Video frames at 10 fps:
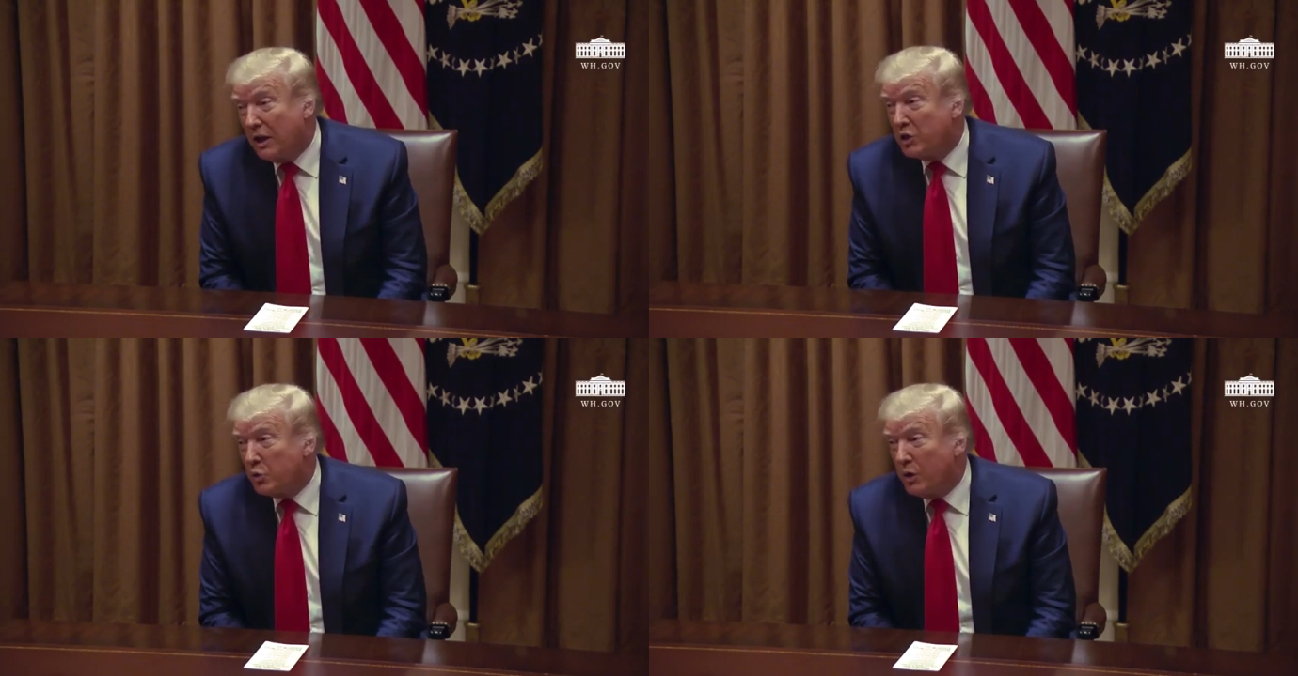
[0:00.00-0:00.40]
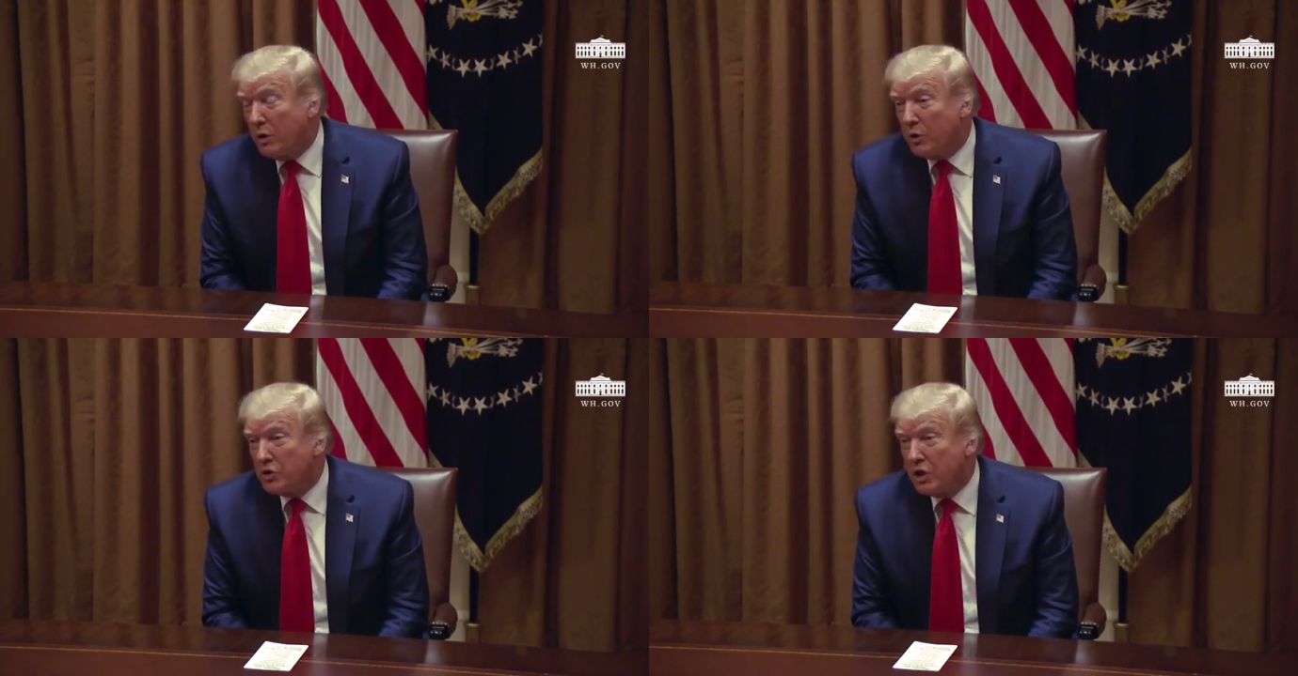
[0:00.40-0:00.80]
I think
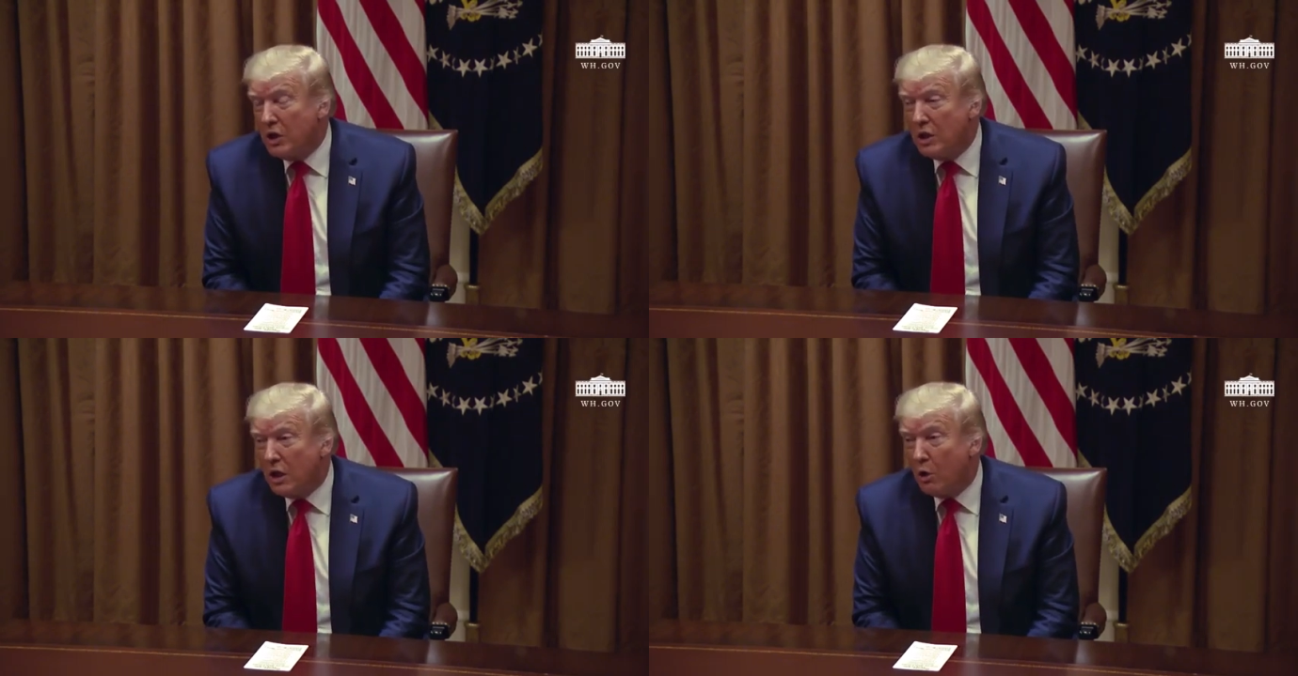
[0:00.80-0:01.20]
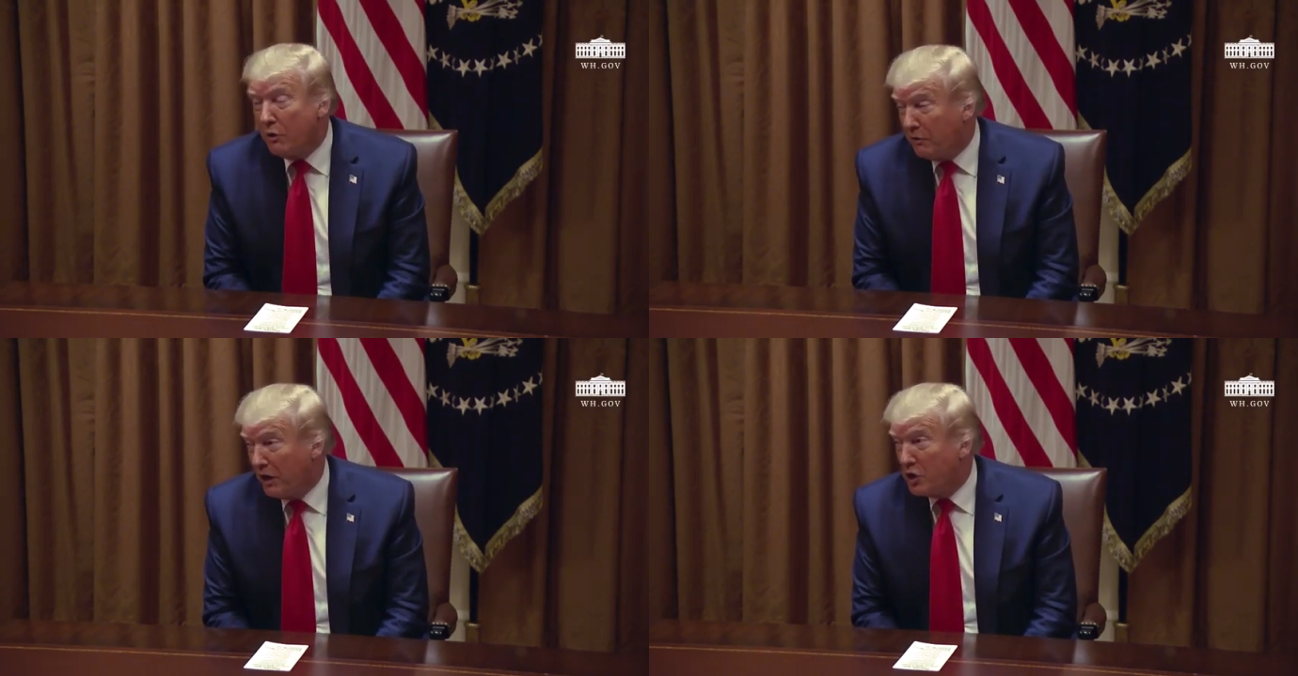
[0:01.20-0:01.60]
last week was
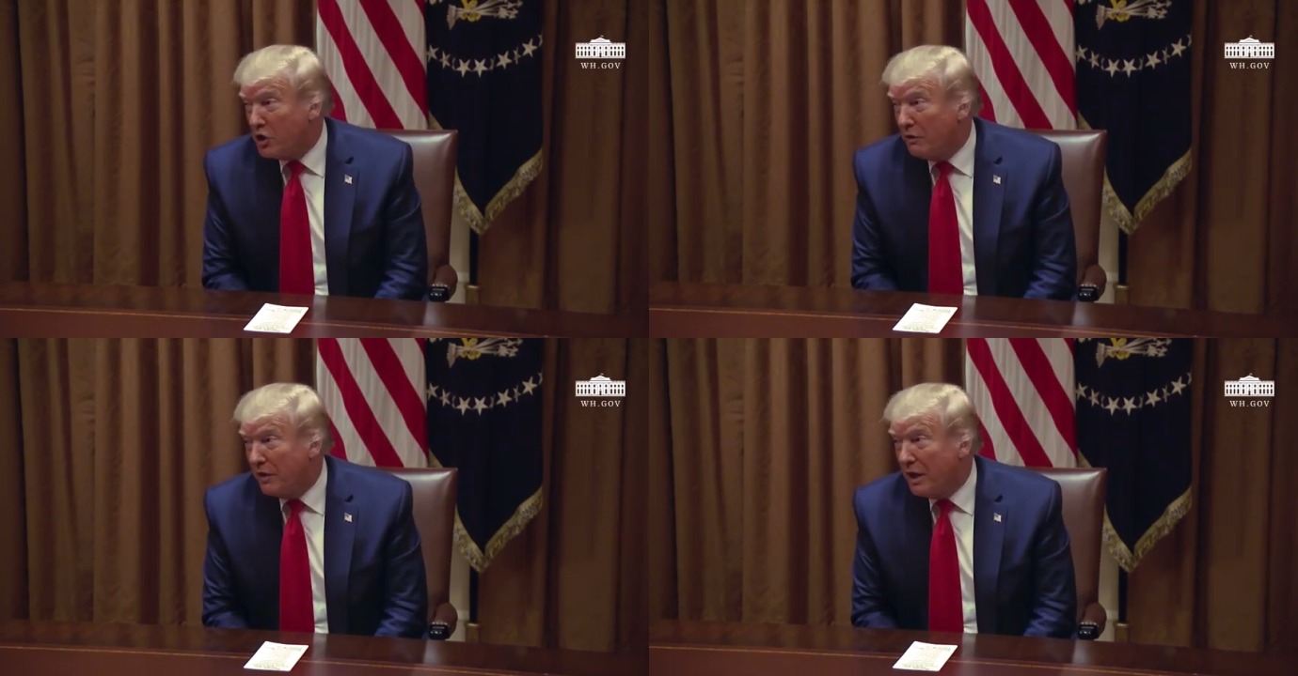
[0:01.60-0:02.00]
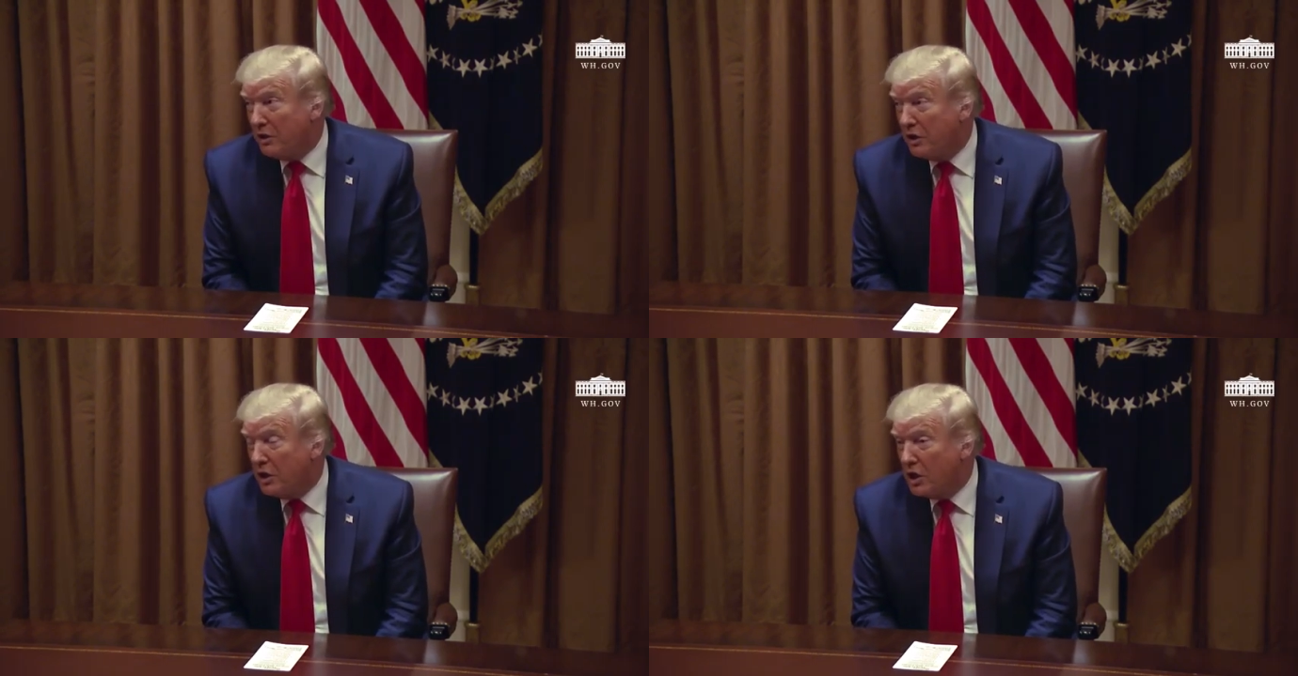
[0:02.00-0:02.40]
a reflection
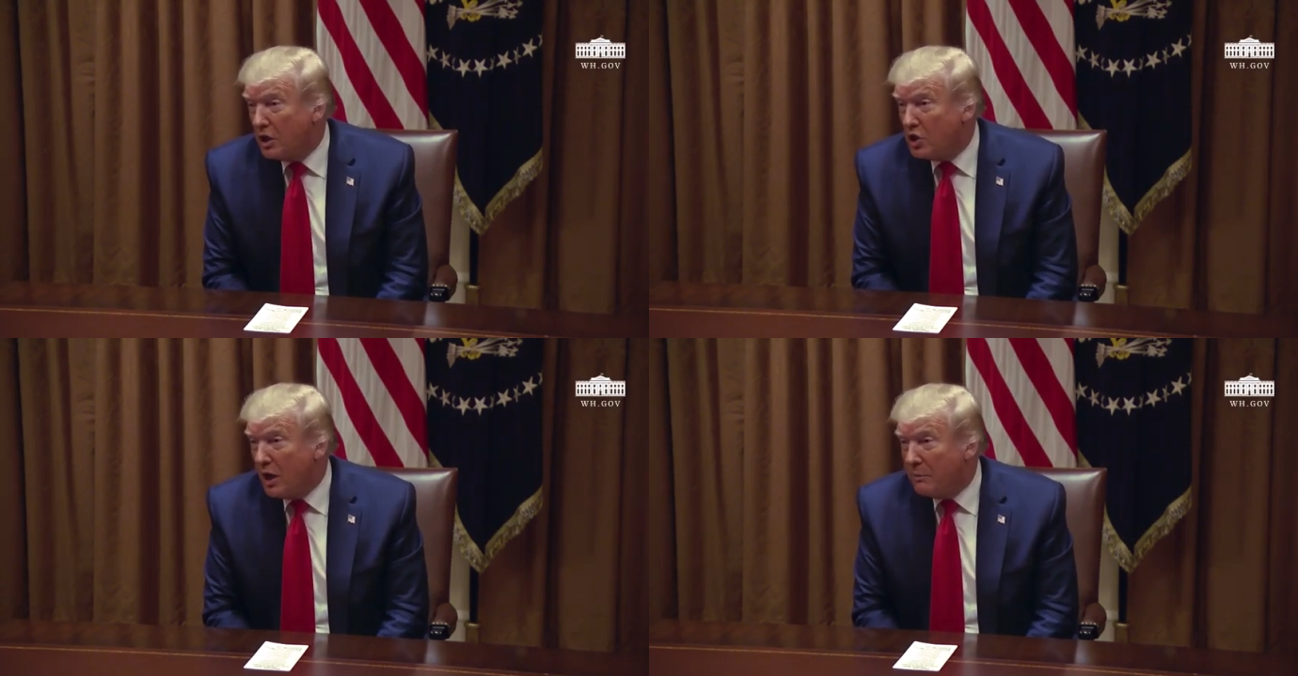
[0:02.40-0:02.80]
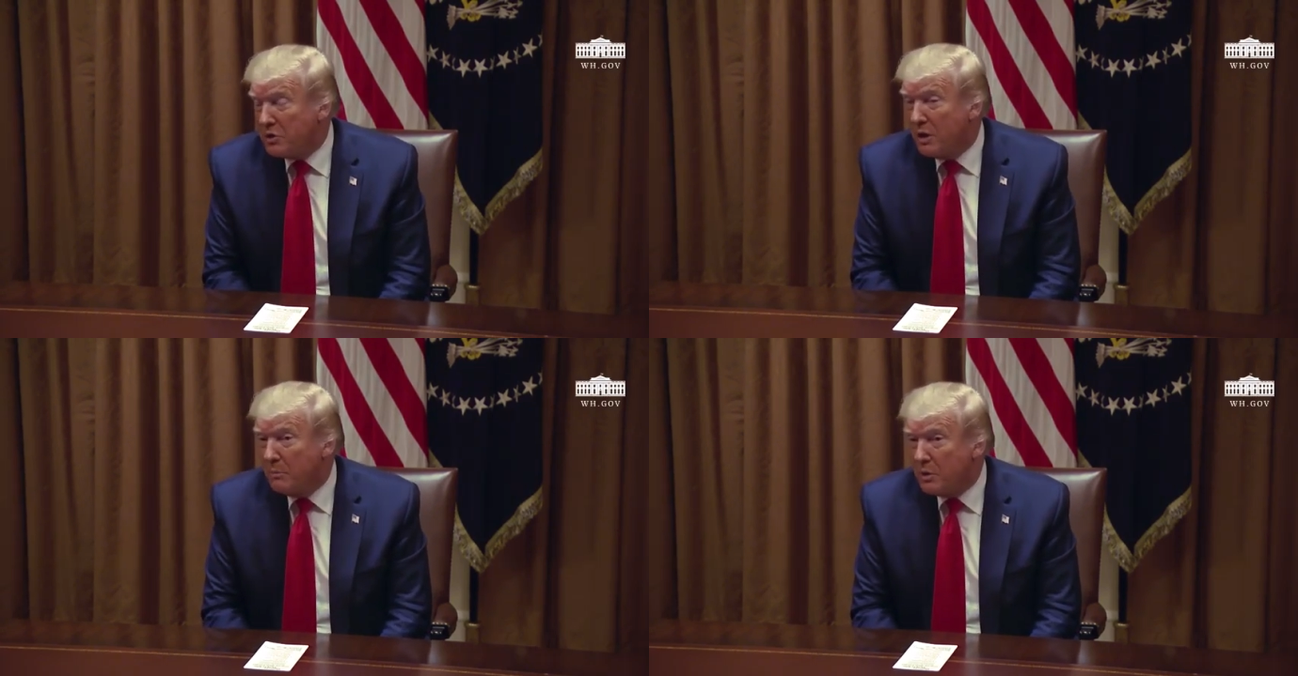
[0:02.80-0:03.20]
of that, the uh,
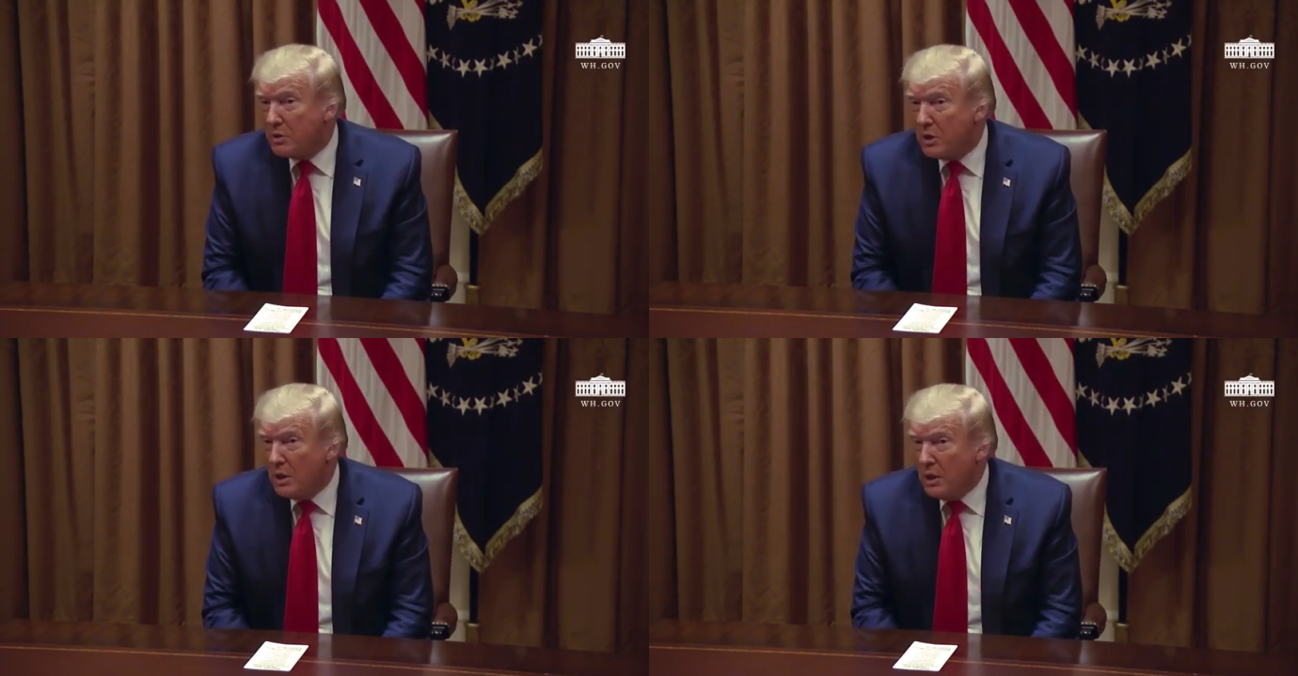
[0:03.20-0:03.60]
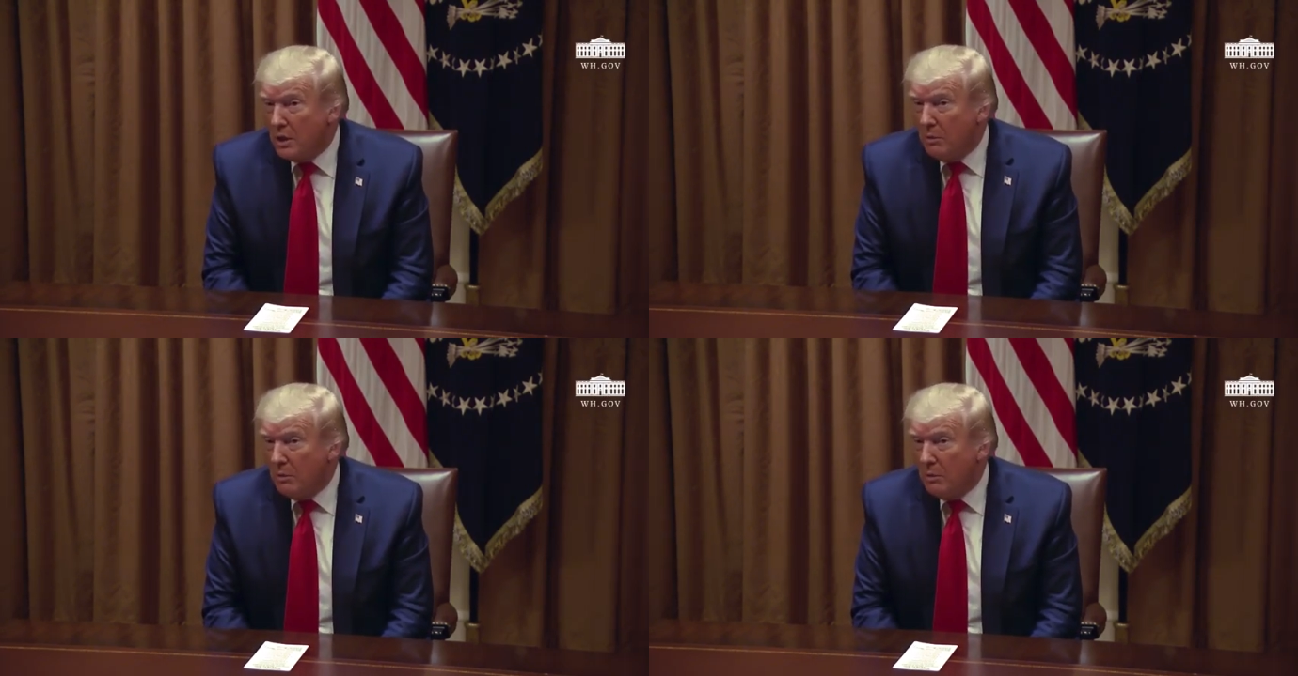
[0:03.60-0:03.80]
jobs numbers.